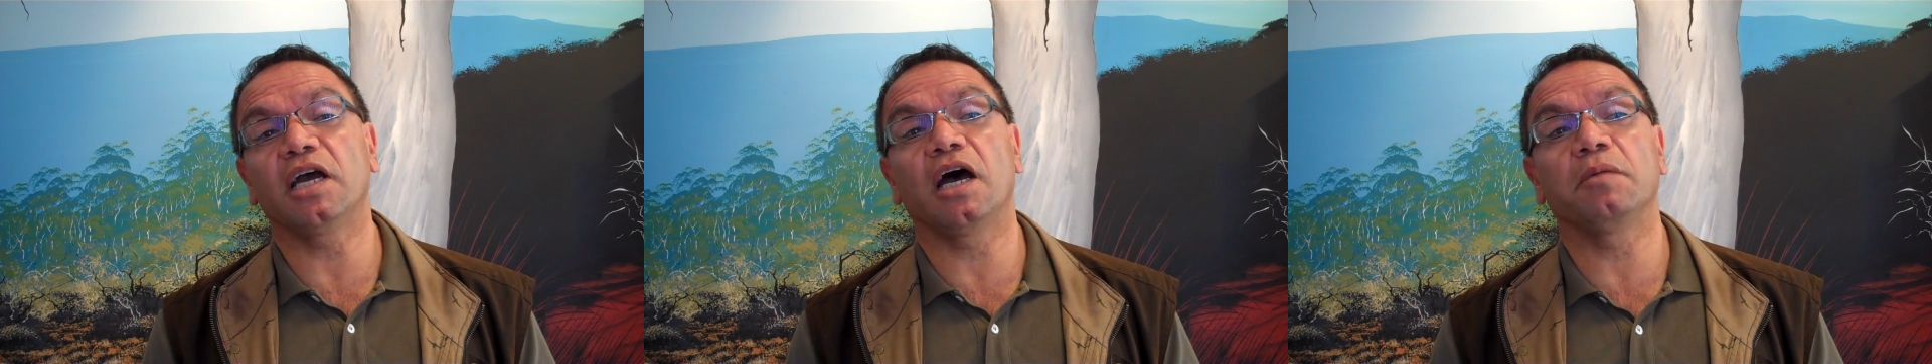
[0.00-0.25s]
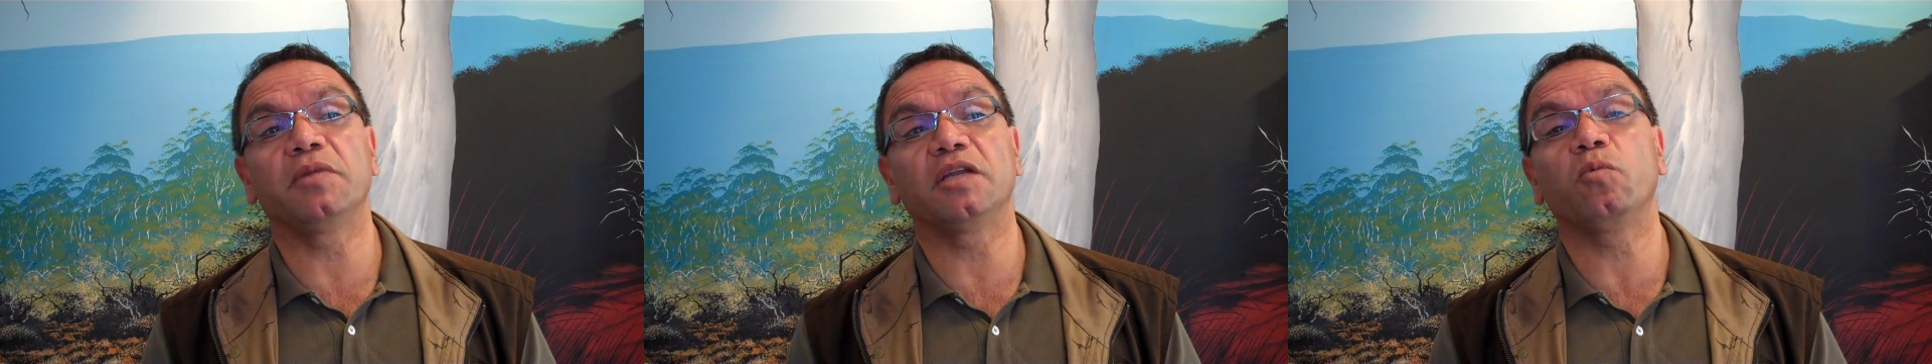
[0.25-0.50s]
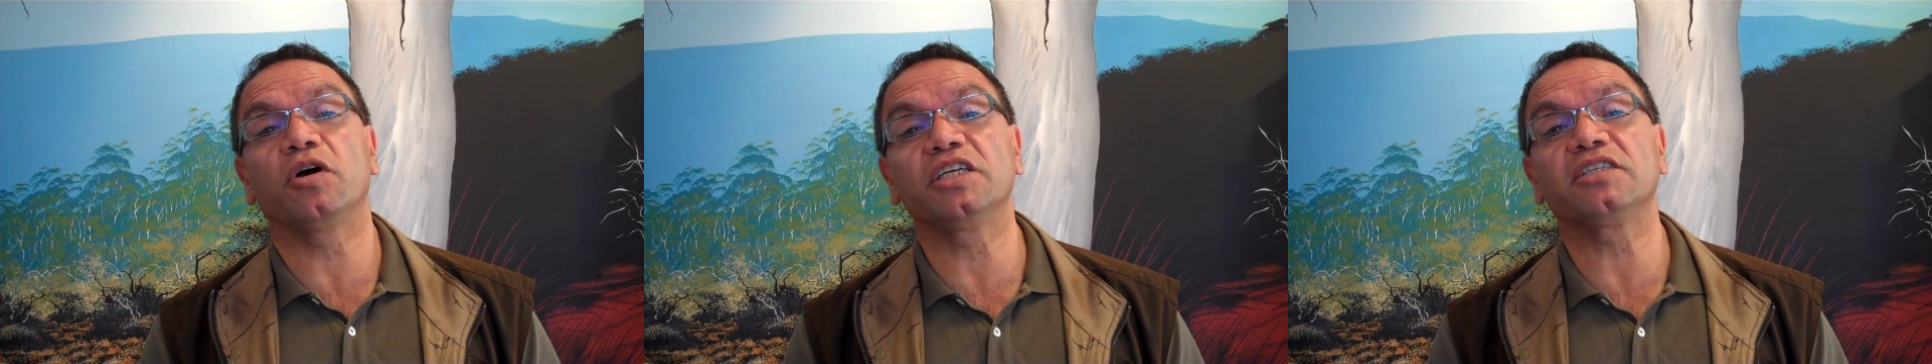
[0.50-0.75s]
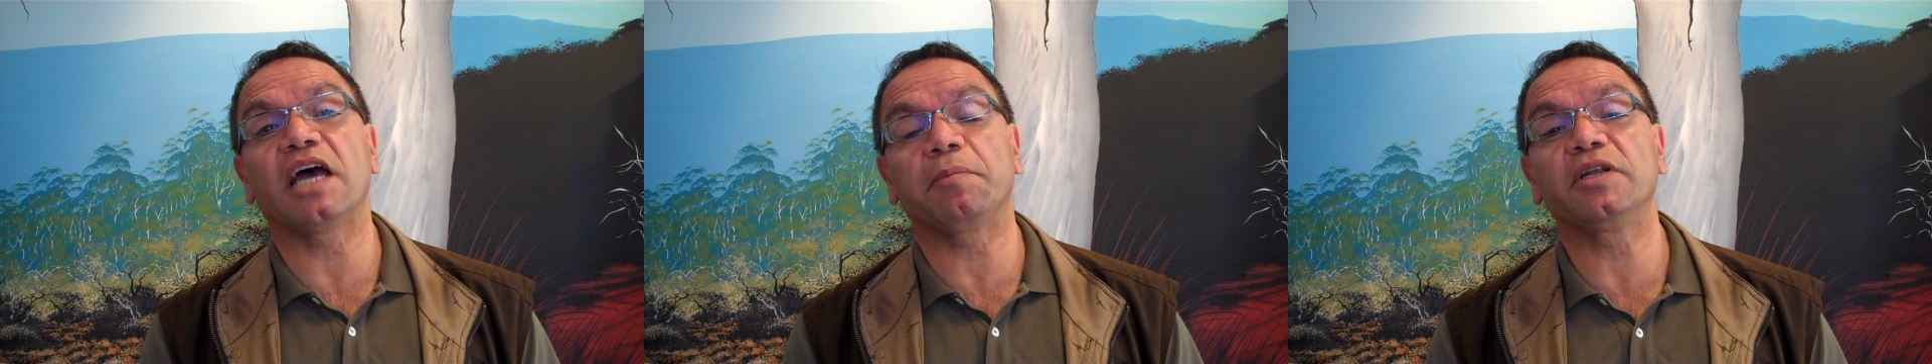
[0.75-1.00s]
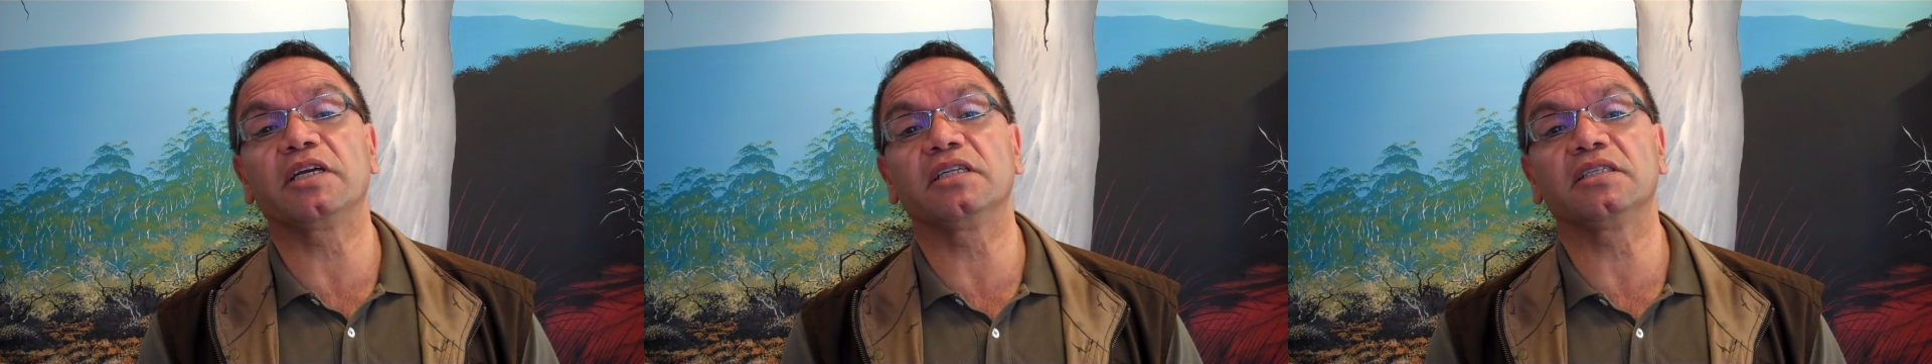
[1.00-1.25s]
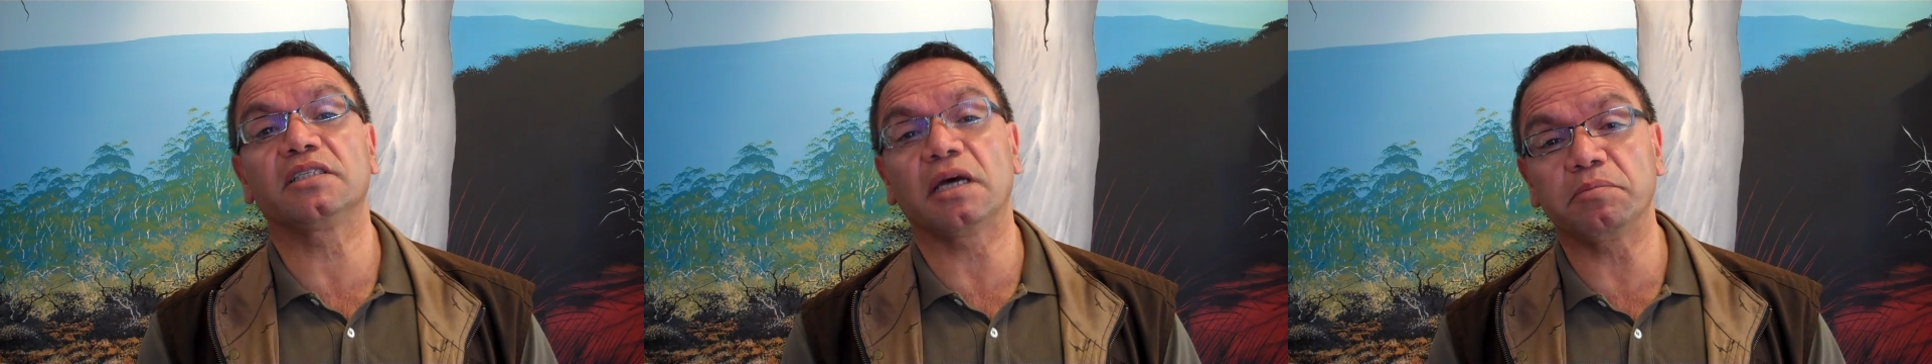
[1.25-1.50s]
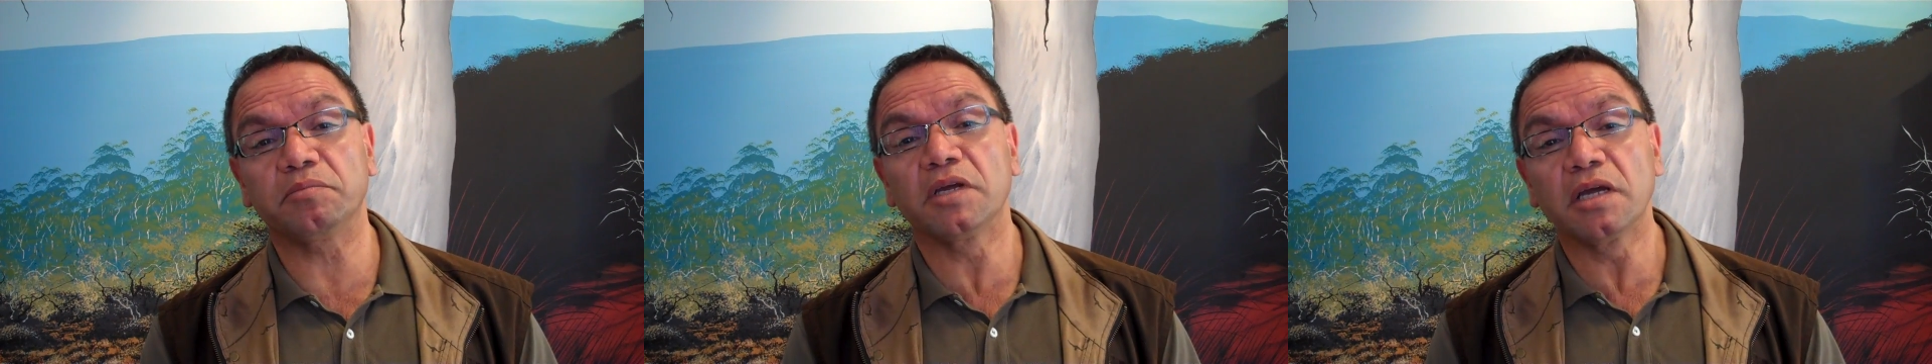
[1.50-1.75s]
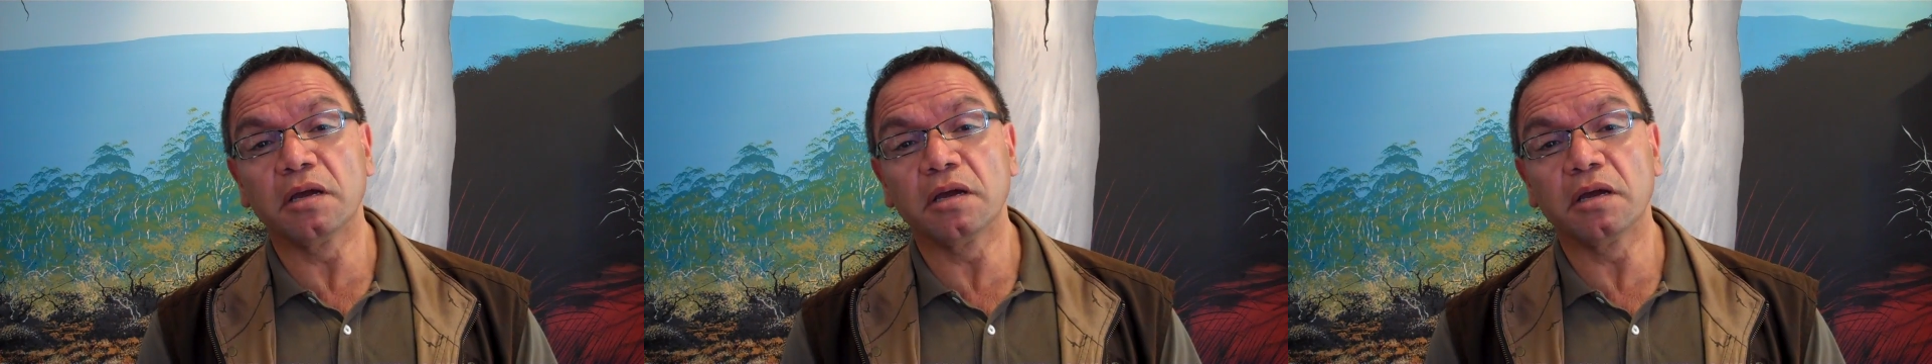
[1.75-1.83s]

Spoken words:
and what is happening in some